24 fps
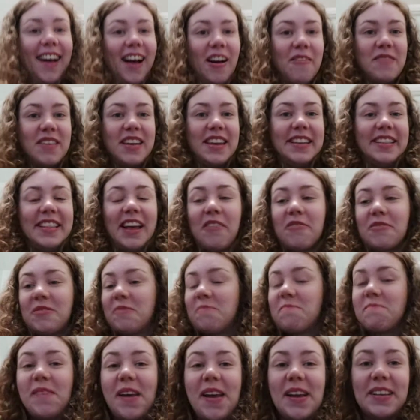I mean, that was
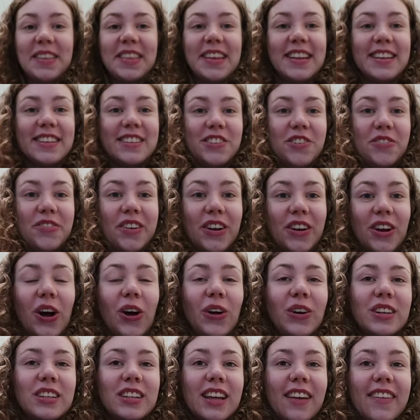a big thing during
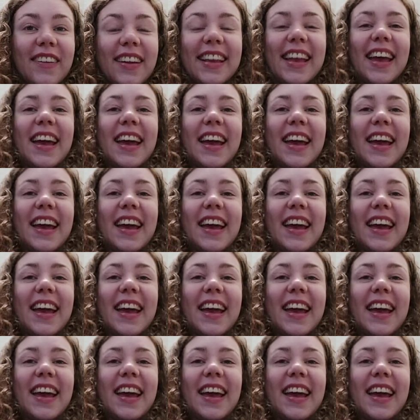lockdown.